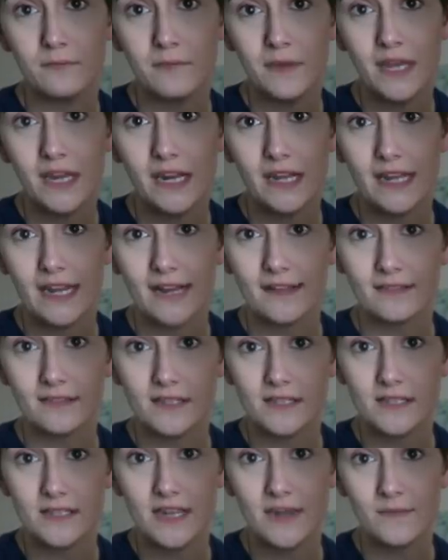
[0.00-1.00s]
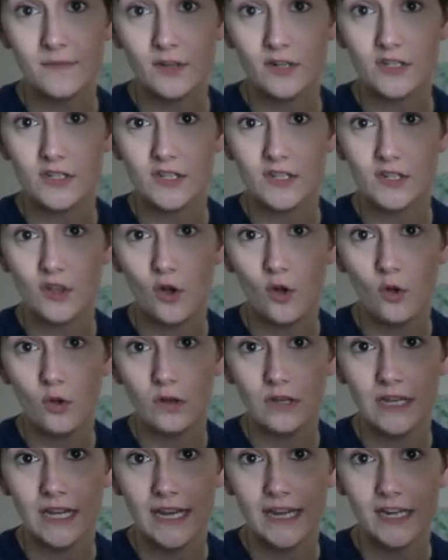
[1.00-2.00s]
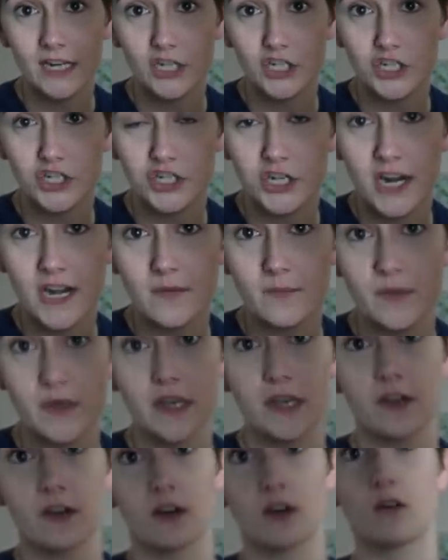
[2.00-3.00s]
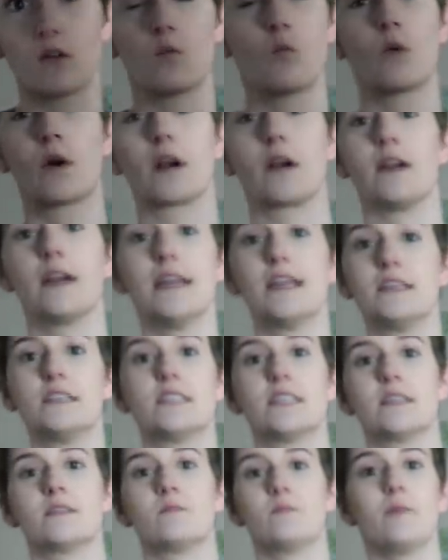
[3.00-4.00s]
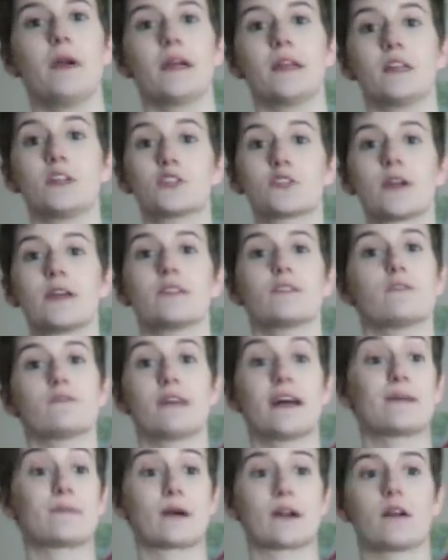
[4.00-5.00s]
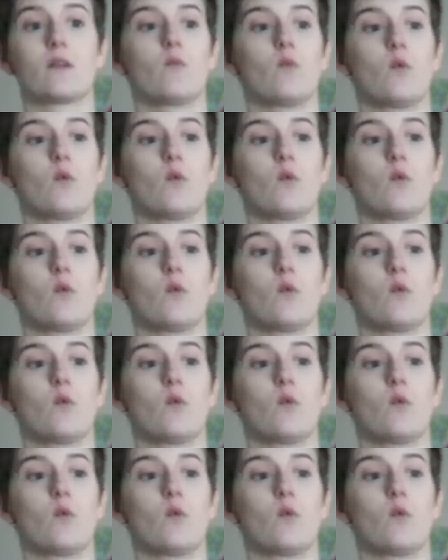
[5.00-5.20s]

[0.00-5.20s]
meeting at the seam. There's this whole like shape here where it didn't penetrate the fabric